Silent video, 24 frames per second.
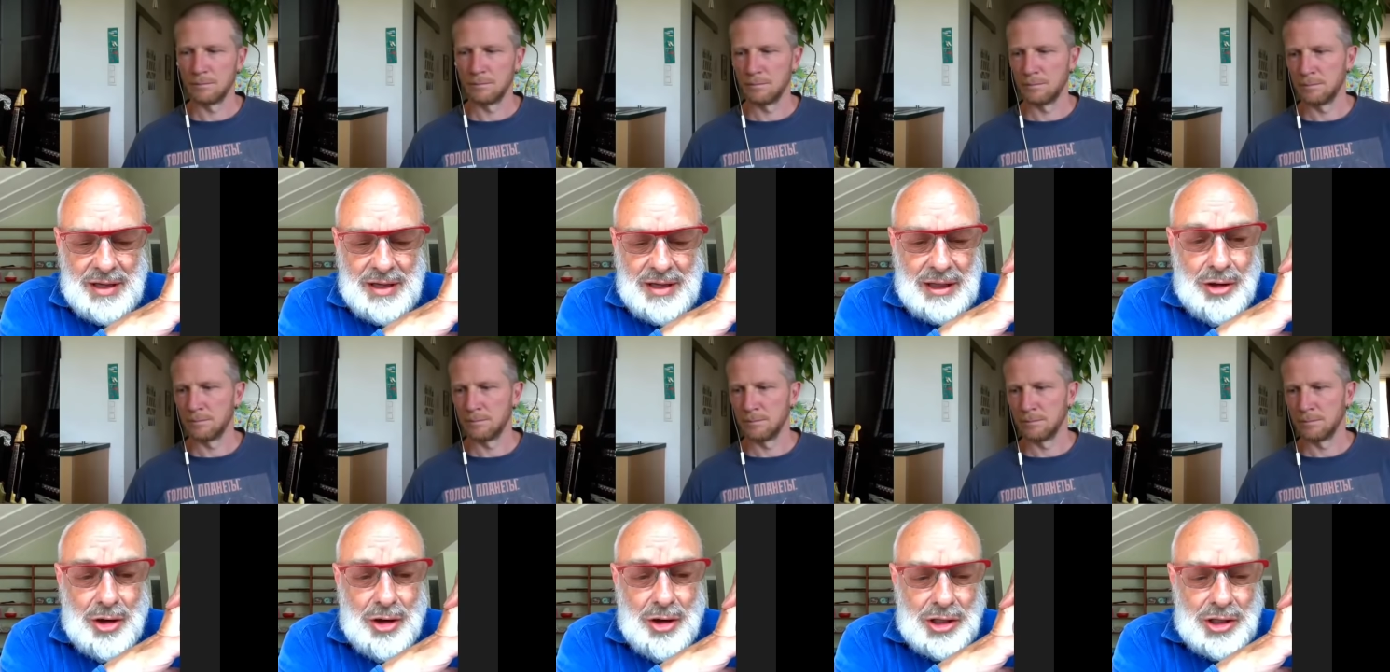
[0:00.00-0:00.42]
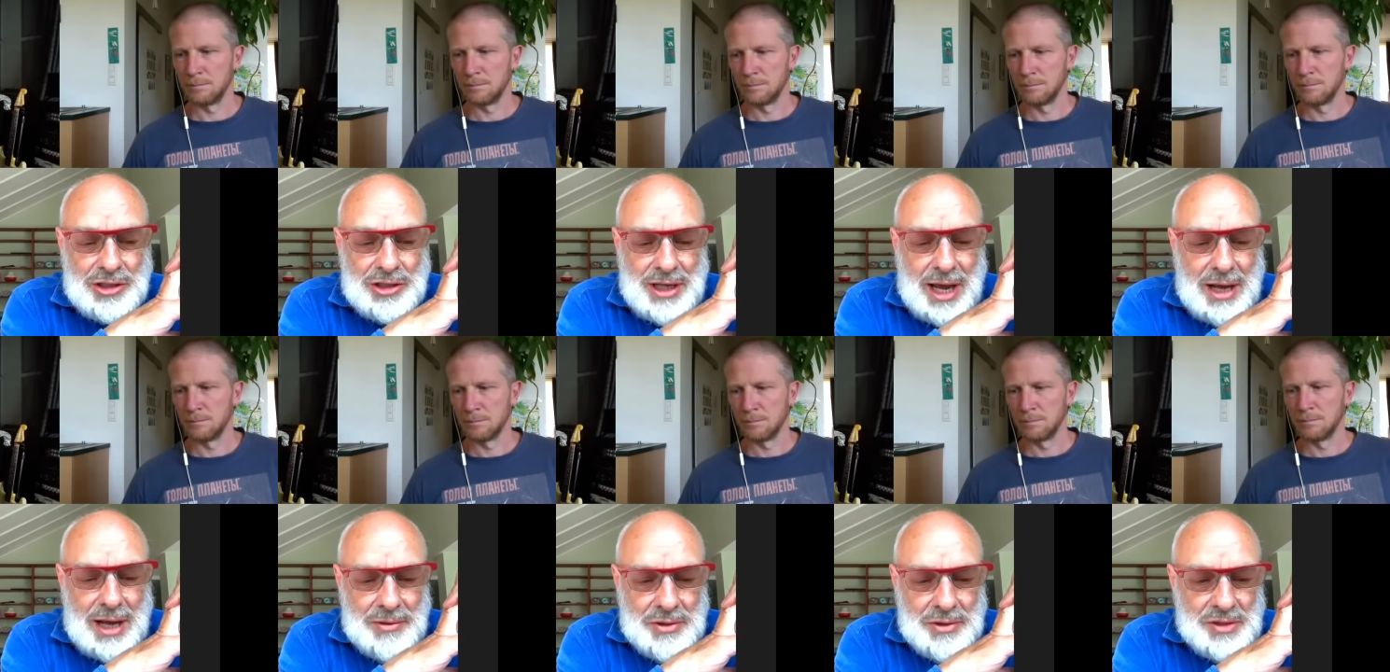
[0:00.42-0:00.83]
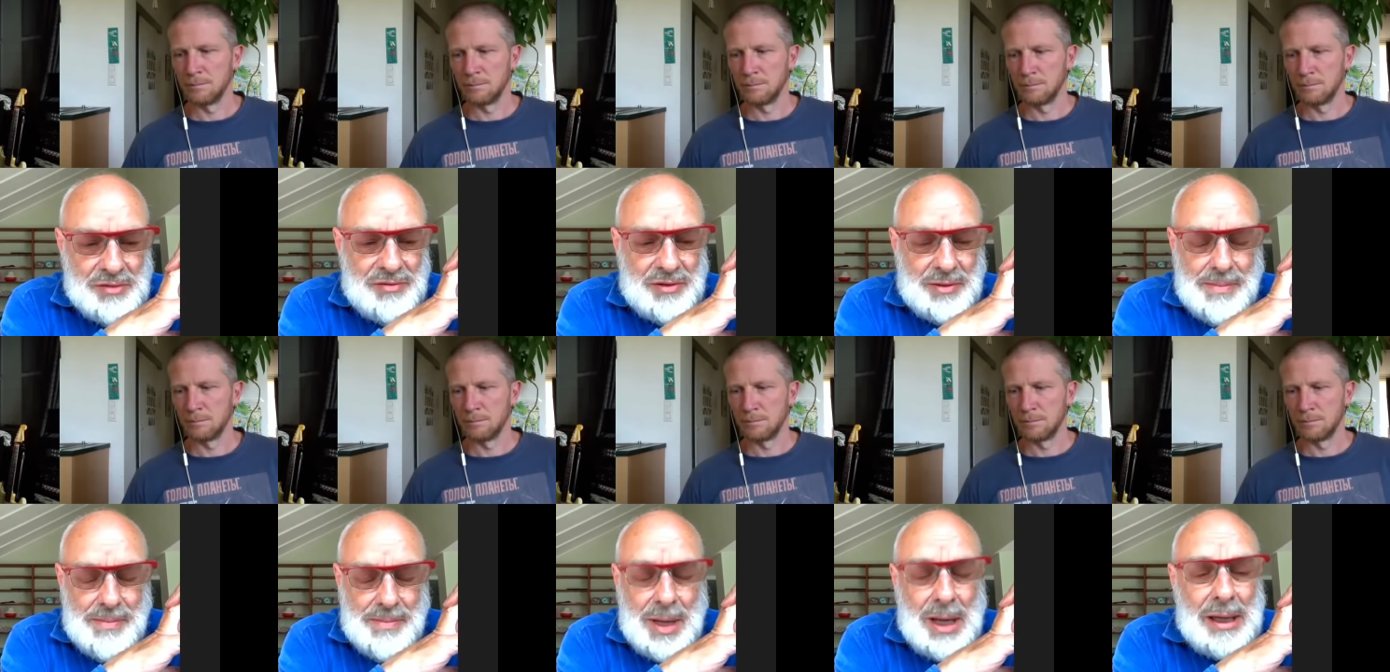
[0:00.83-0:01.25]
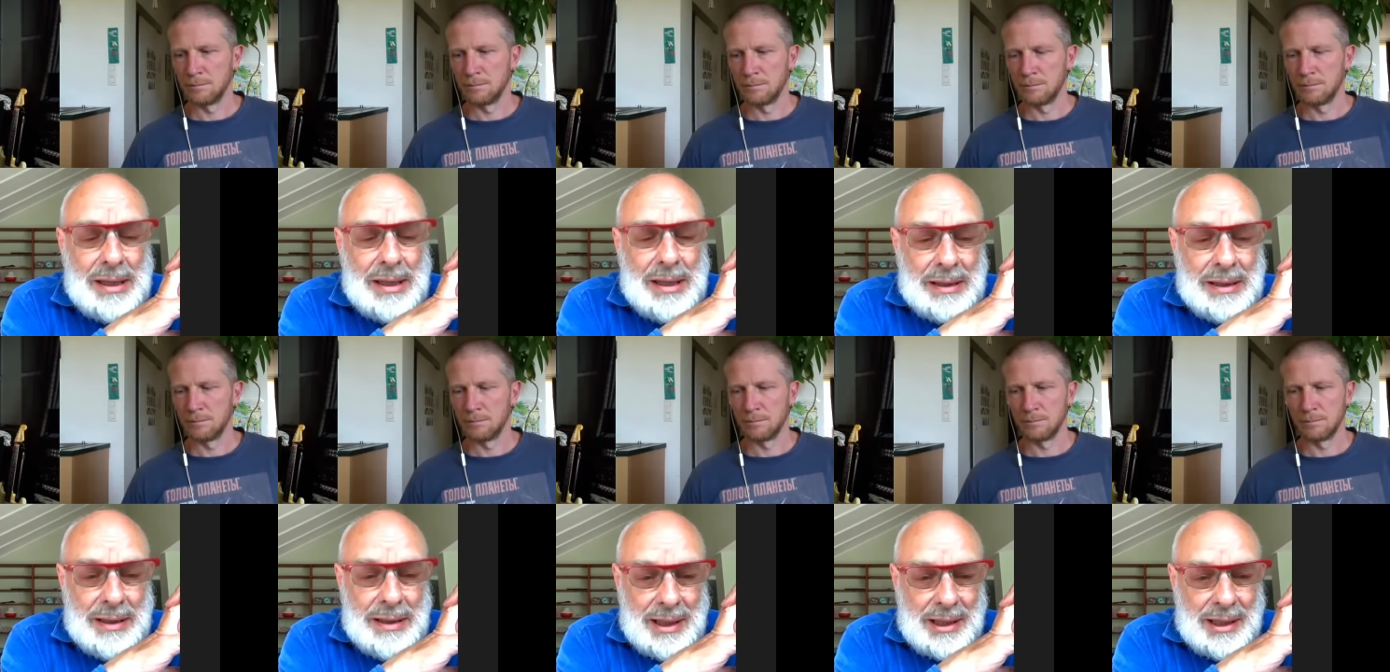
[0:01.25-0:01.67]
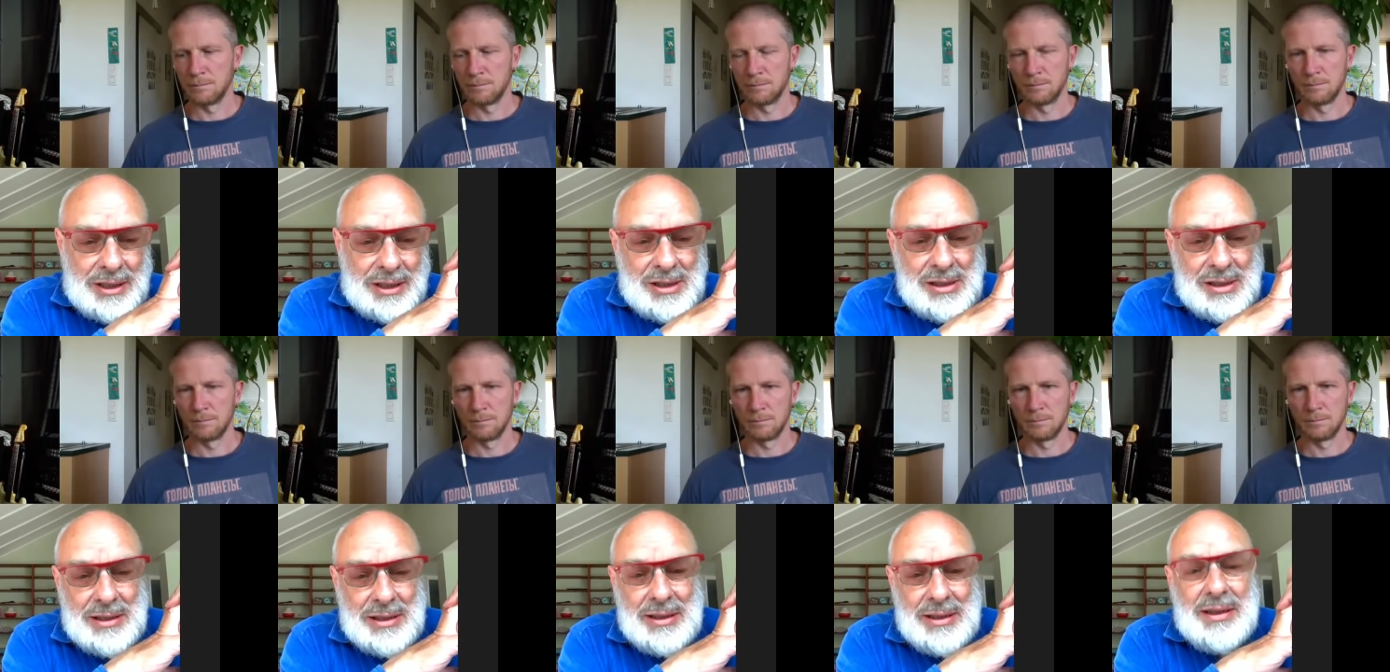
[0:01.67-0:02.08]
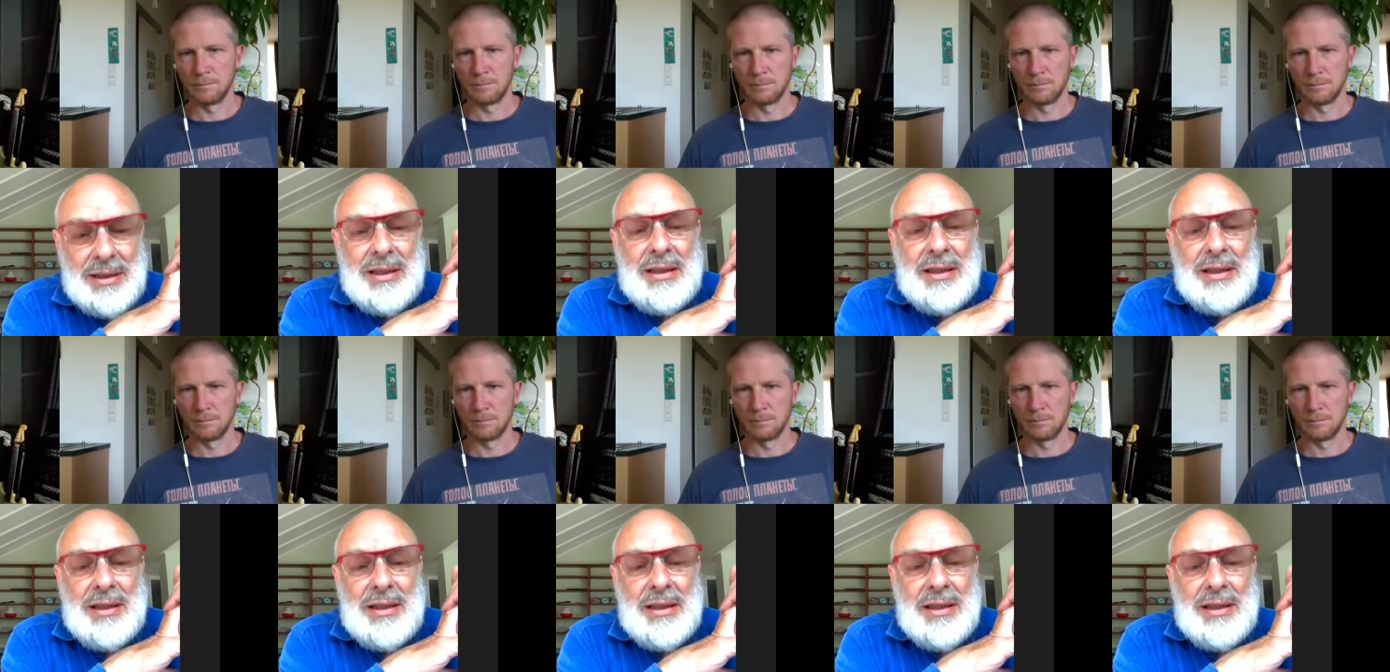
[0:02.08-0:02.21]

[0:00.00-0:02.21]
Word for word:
Speaker 1: lockdowns of the mind, actually.